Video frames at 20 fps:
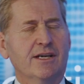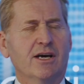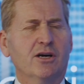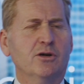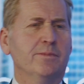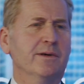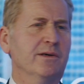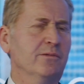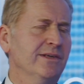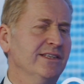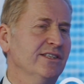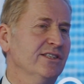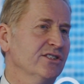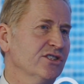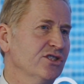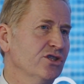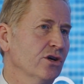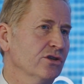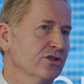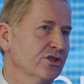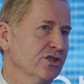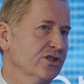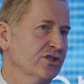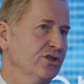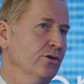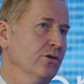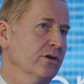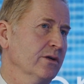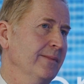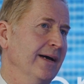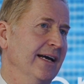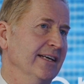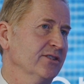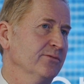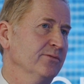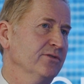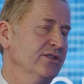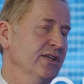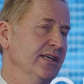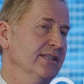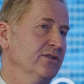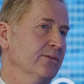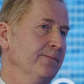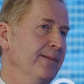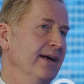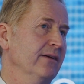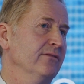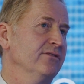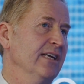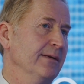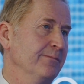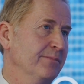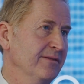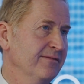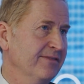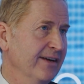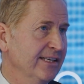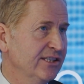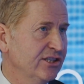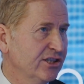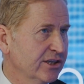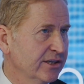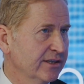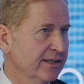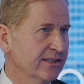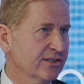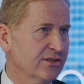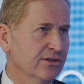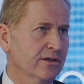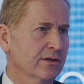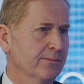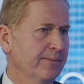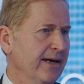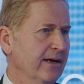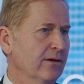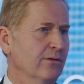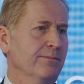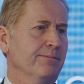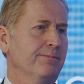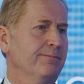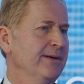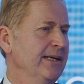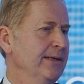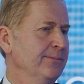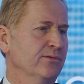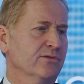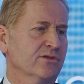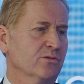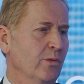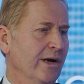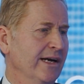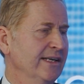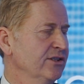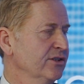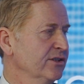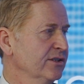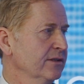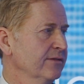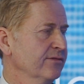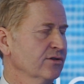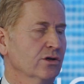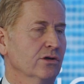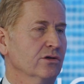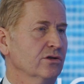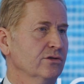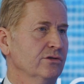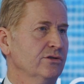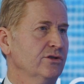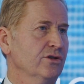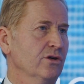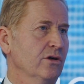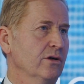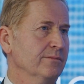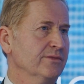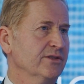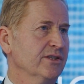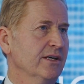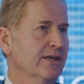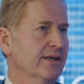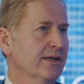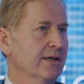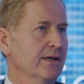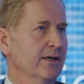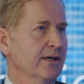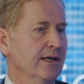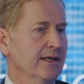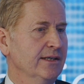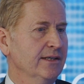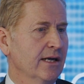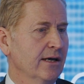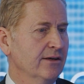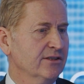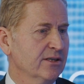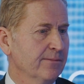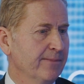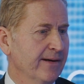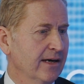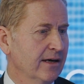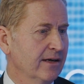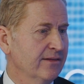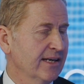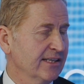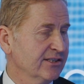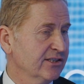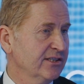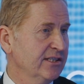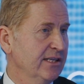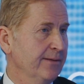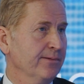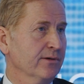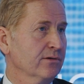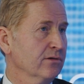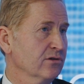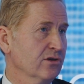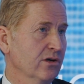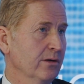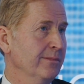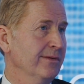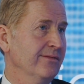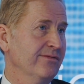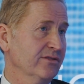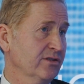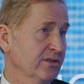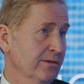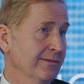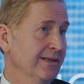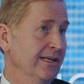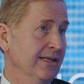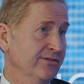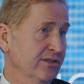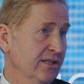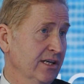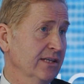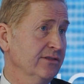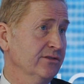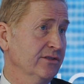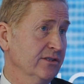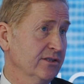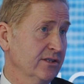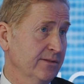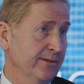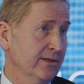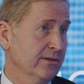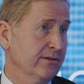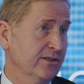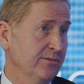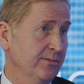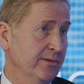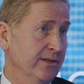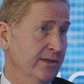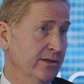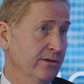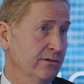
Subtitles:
No, but it's not just talking about, it's about deprivation. It's not about people's wages who have got good jobs. It's about, and that's a typical comment for someone who lives in London, to be honest with you.